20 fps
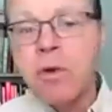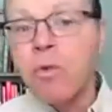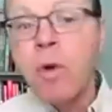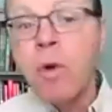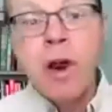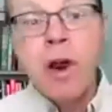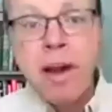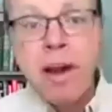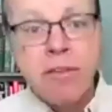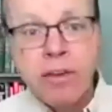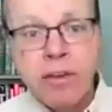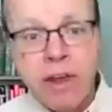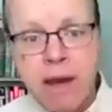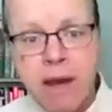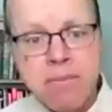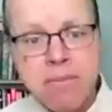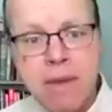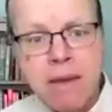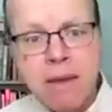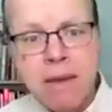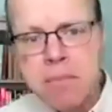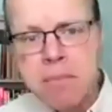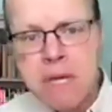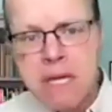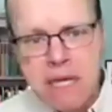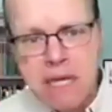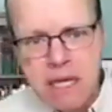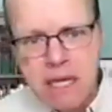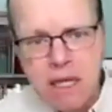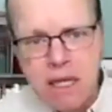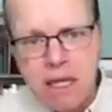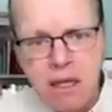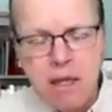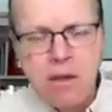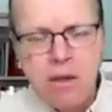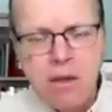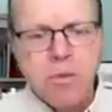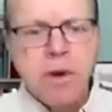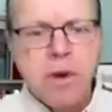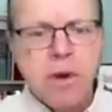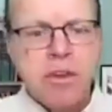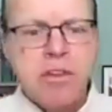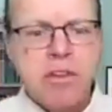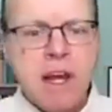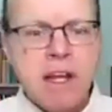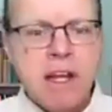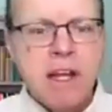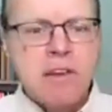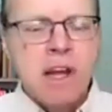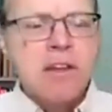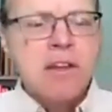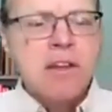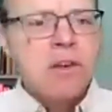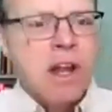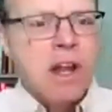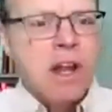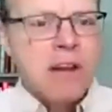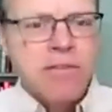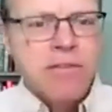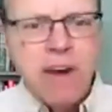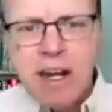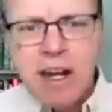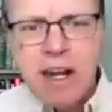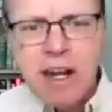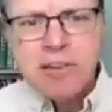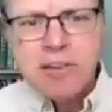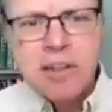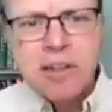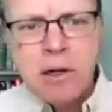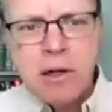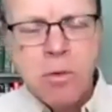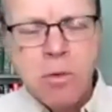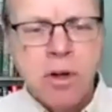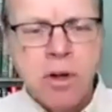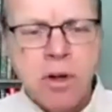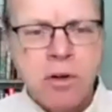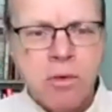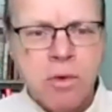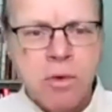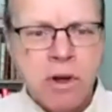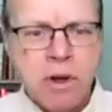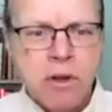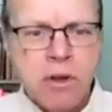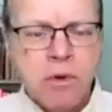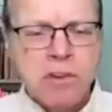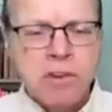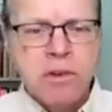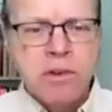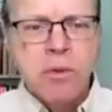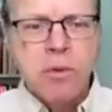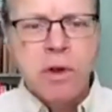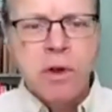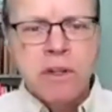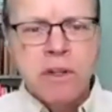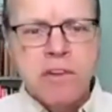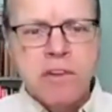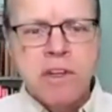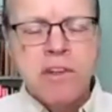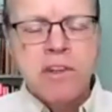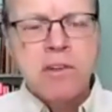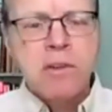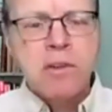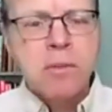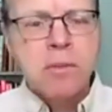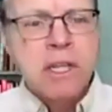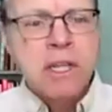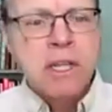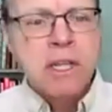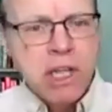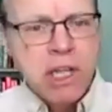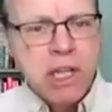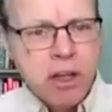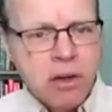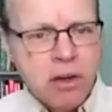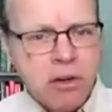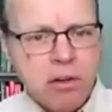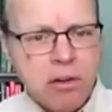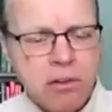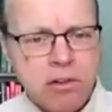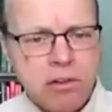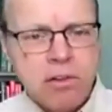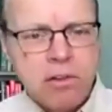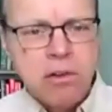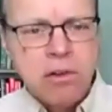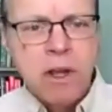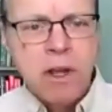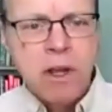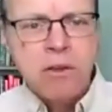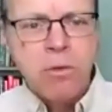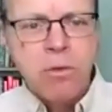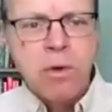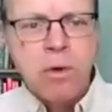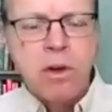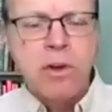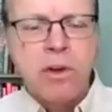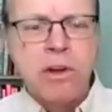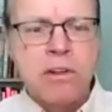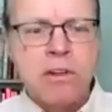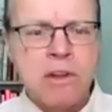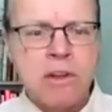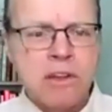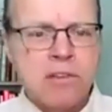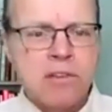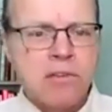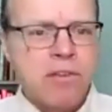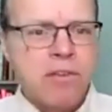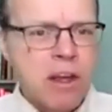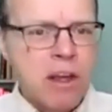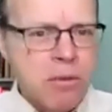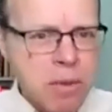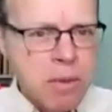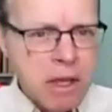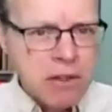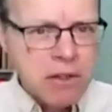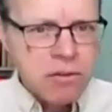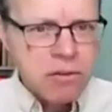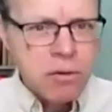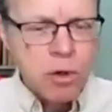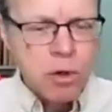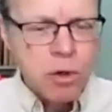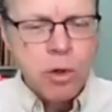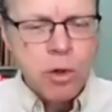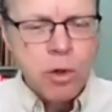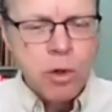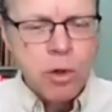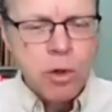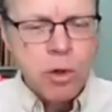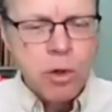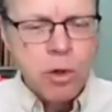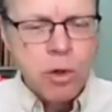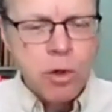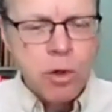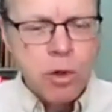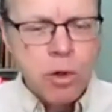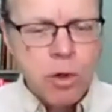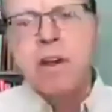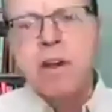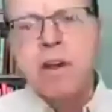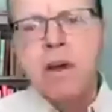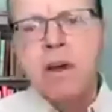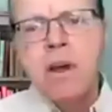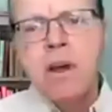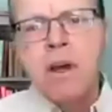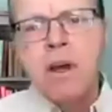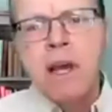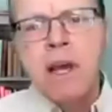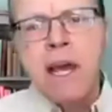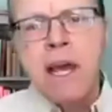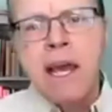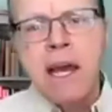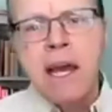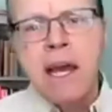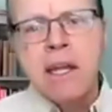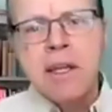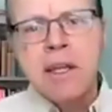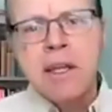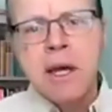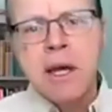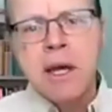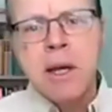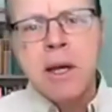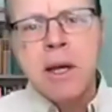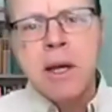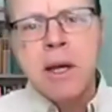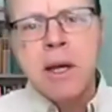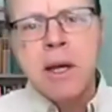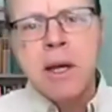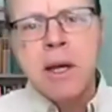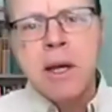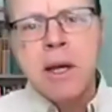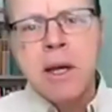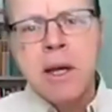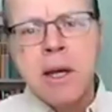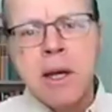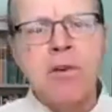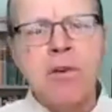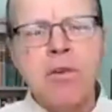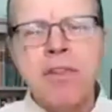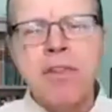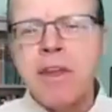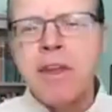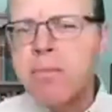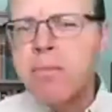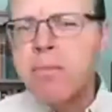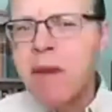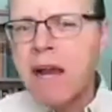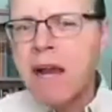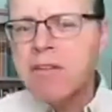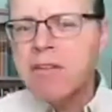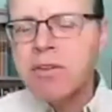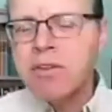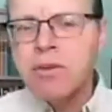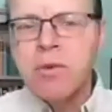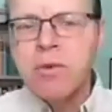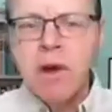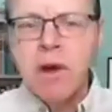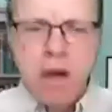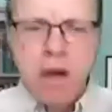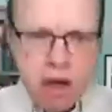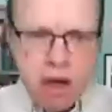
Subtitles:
wherever that may be. whether that's, I do a lot of volunteer work with some organizations, some NGOs around the world, and some faith-based groups here in the States. And so think back to